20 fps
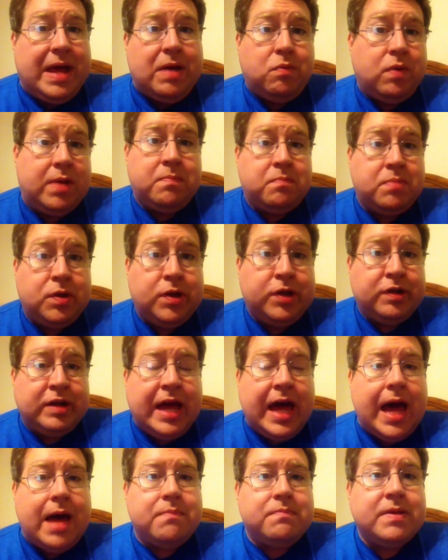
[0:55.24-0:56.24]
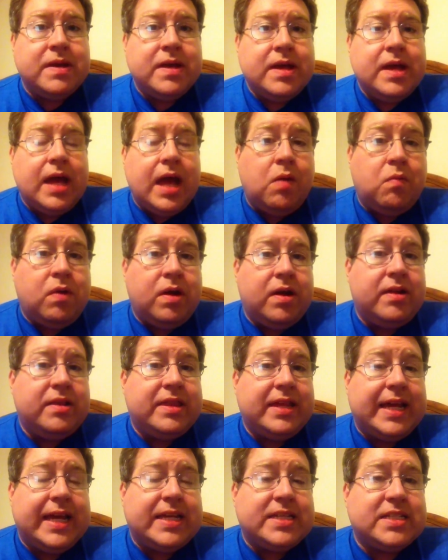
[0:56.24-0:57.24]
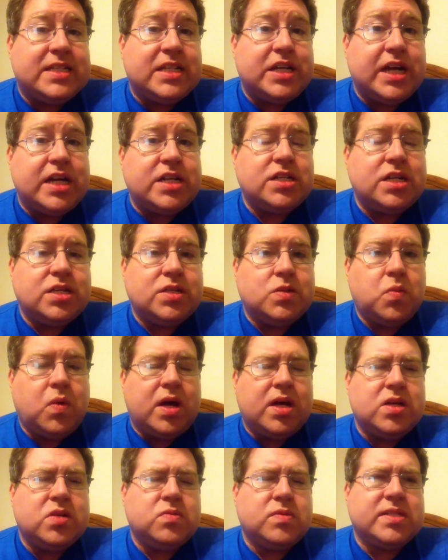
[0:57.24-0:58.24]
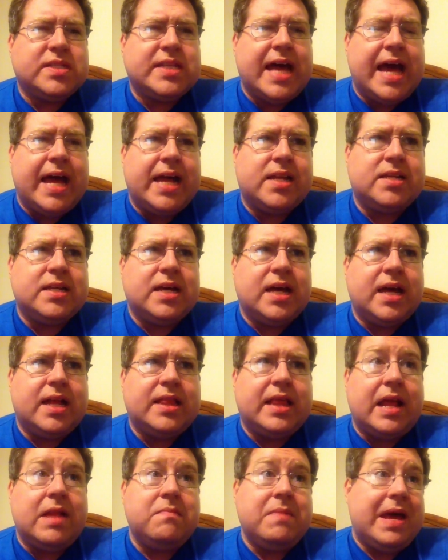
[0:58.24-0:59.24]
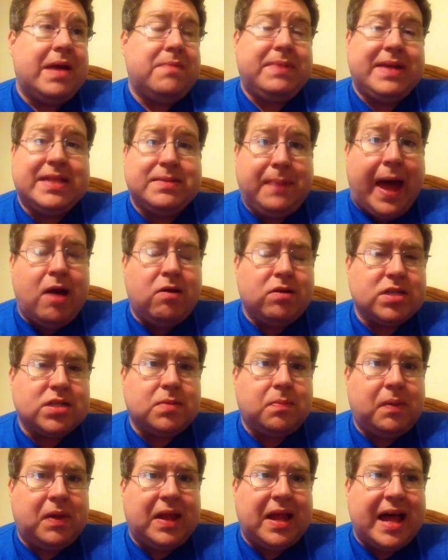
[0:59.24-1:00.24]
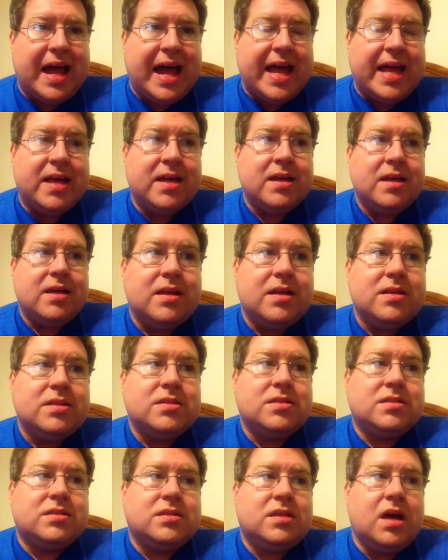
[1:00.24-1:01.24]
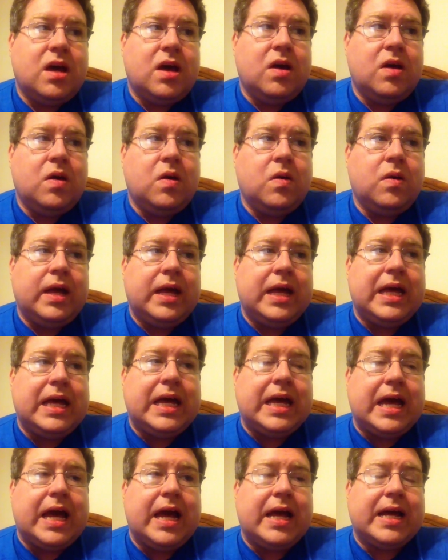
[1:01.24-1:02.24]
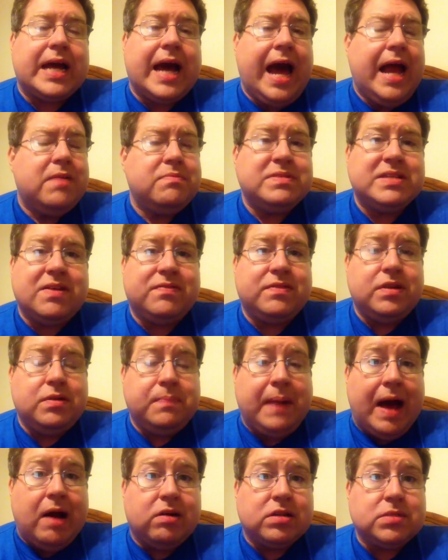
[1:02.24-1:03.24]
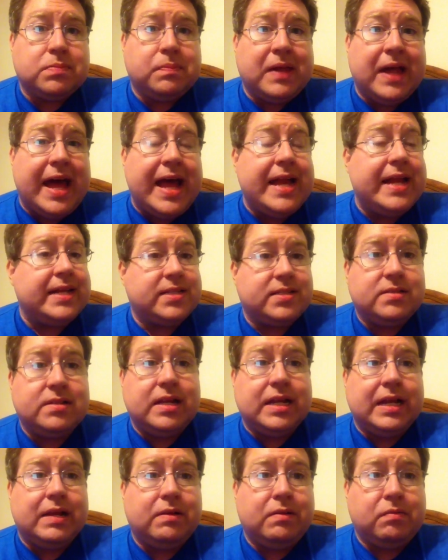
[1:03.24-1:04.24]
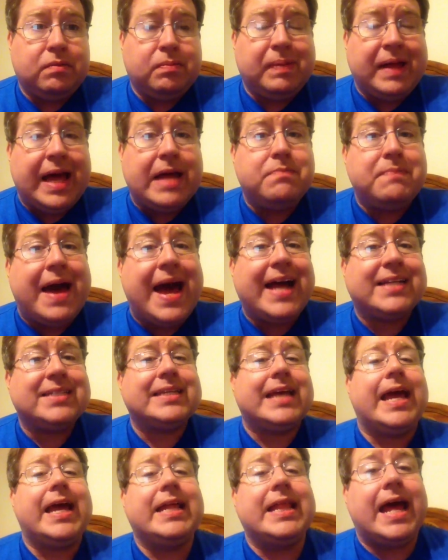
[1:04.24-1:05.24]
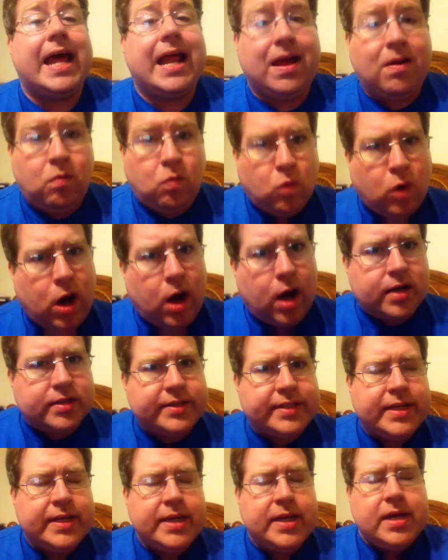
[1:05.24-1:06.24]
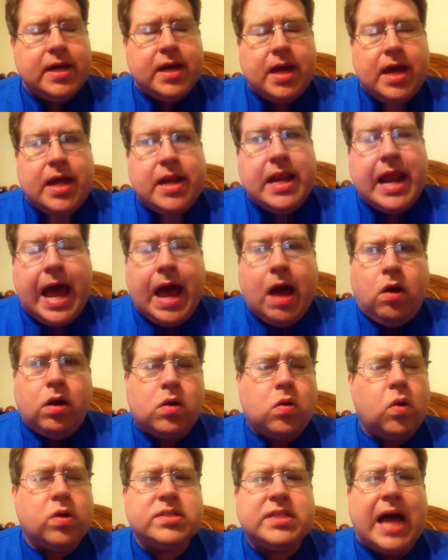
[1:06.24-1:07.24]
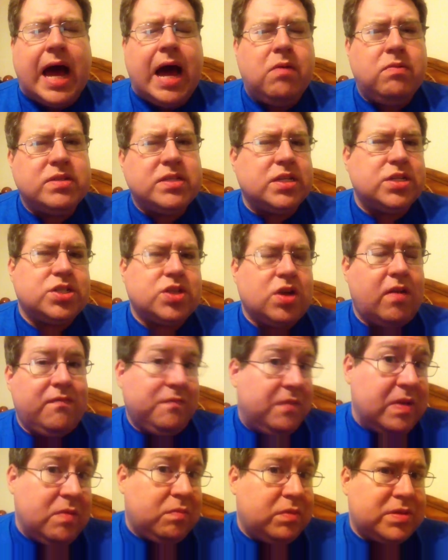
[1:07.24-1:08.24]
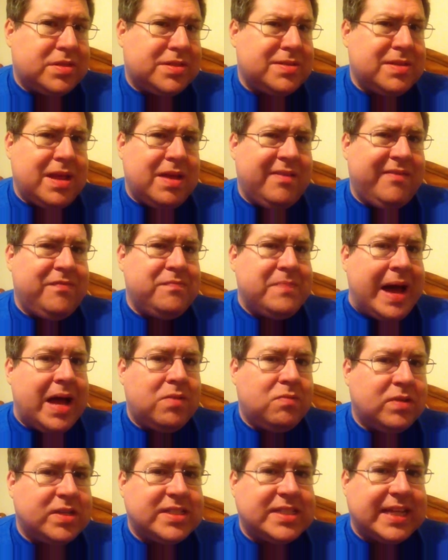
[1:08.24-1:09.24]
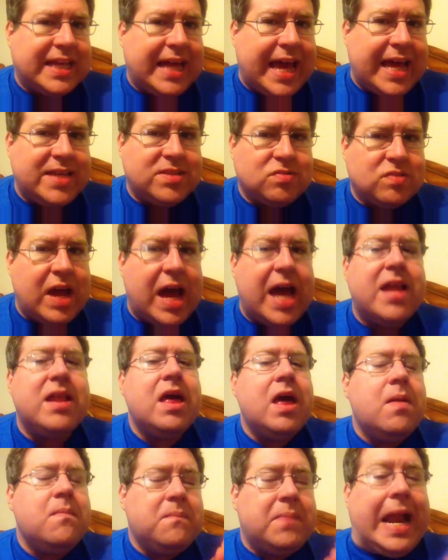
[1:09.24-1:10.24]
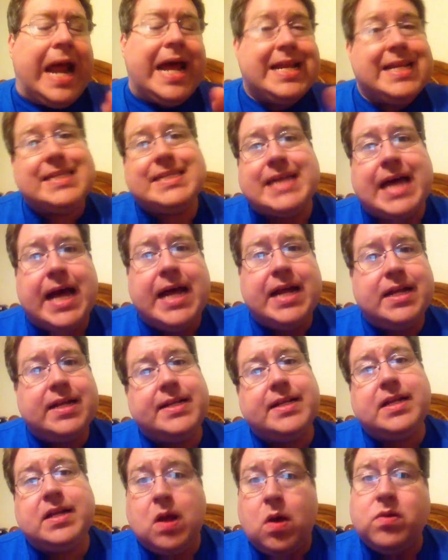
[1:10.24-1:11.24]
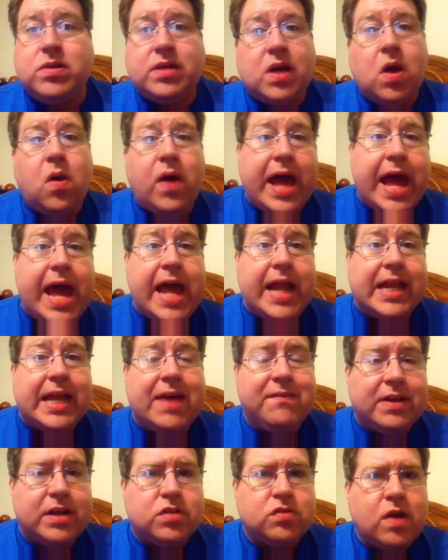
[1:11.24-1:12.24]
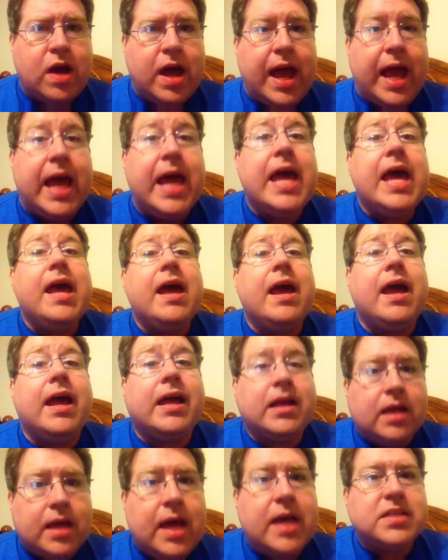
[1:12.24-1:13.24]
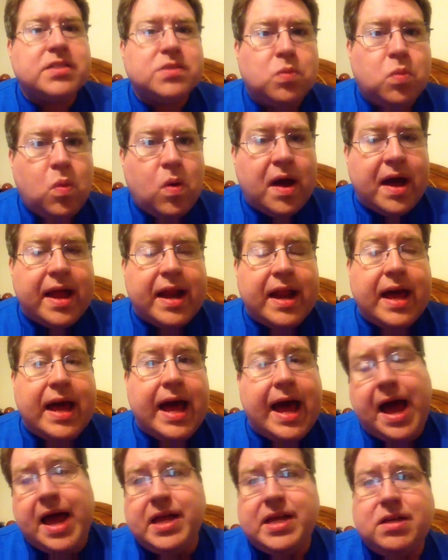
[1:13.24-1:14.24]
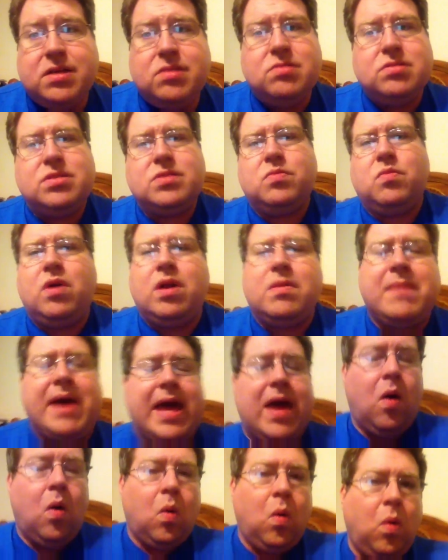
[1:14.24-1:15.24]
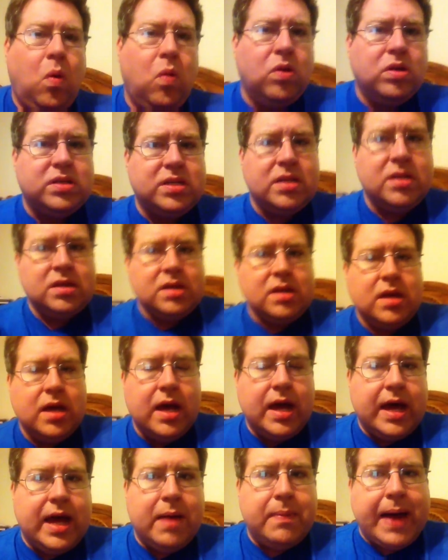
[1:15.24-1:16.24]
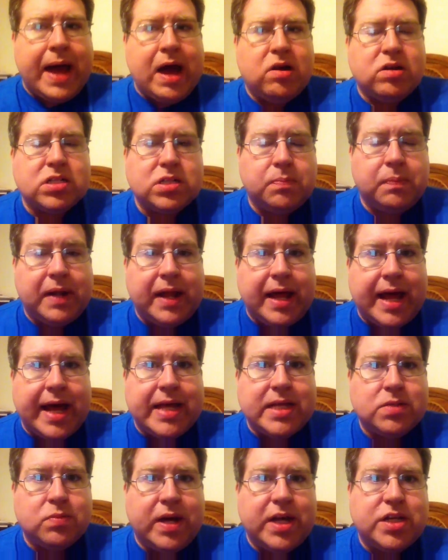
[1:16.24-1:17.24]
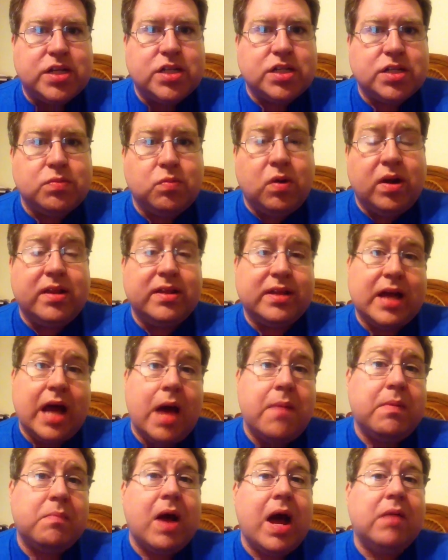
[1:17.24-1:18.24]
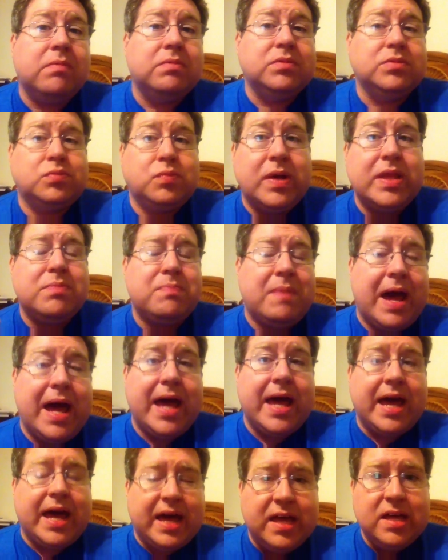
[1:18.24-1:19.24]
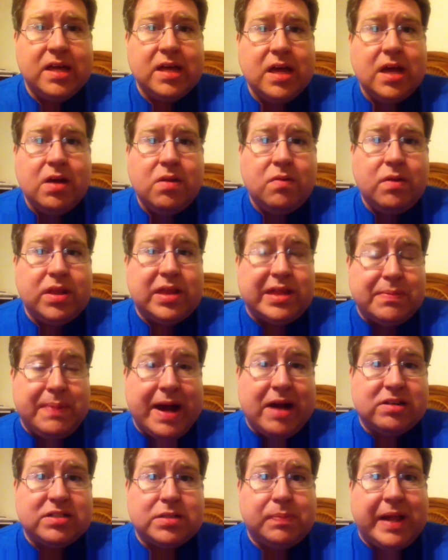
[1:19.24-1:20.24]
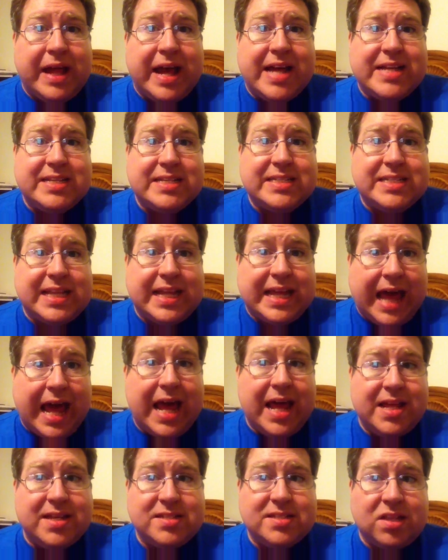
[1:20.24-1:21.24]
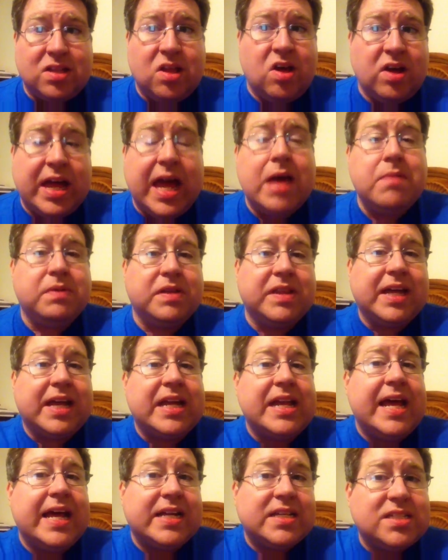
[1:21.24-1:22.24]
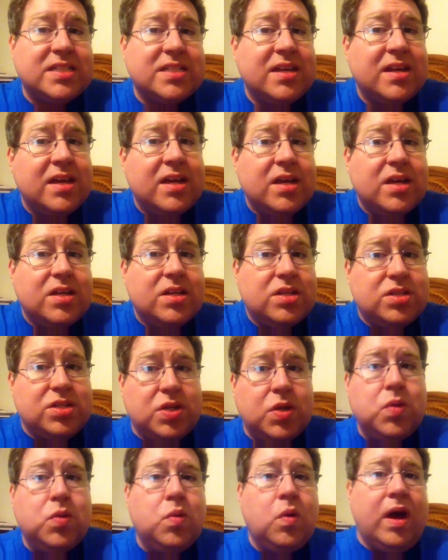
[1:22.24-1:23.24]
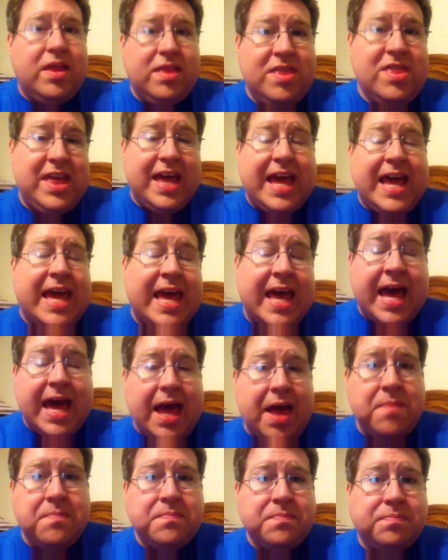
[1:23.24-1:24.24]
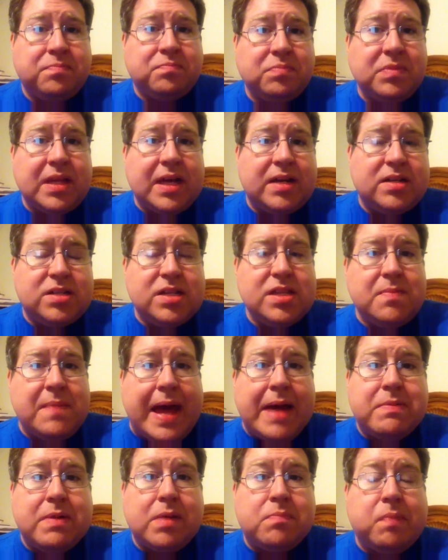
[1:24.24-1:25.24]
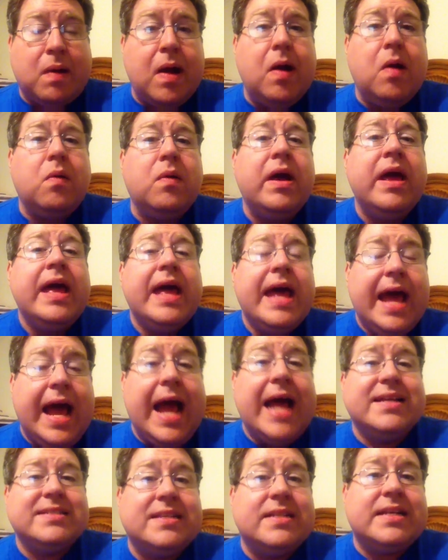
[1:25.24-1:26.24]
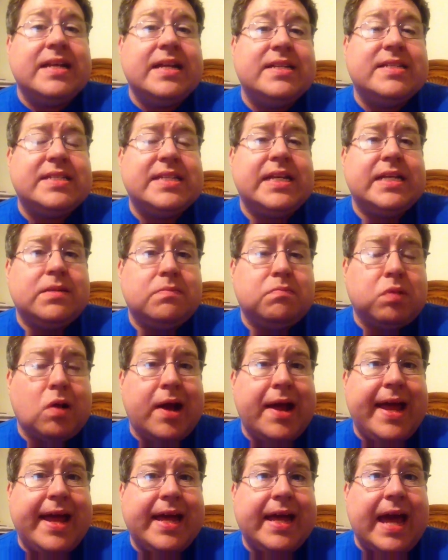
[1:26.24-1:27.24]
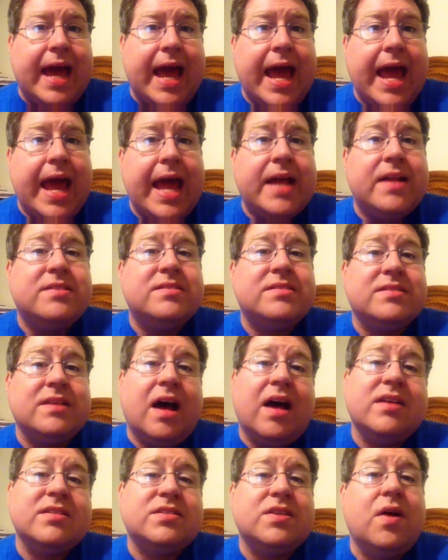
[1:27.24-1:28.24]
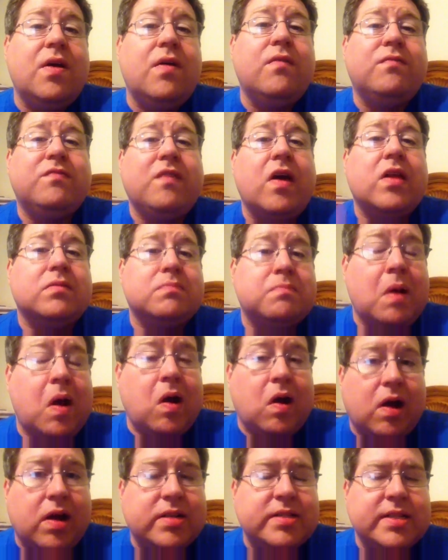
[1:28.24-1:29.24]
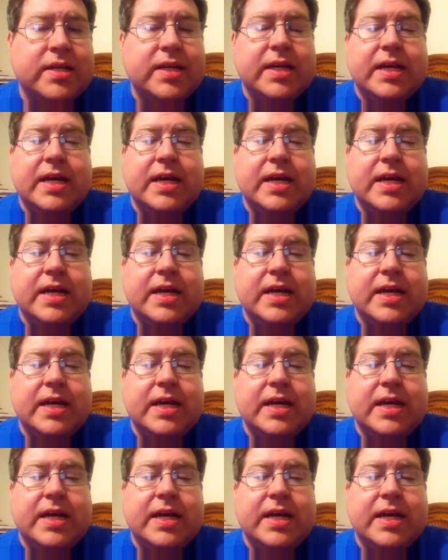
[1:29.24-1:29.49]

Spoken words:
wasn't booting up. And one of the suggestions was that it may be the power supply. So he got himself a new power supply, and he replied back saying that it worked. Now, of course, I wasn't sure if mine was the case or not, but I decided, to go ahead and give it a try. And guess what? I used one of my old power supplies, which one of the common problems with the power supplies is the long cable that connects to the MacBook Pro has the tendency to break and also fall apart.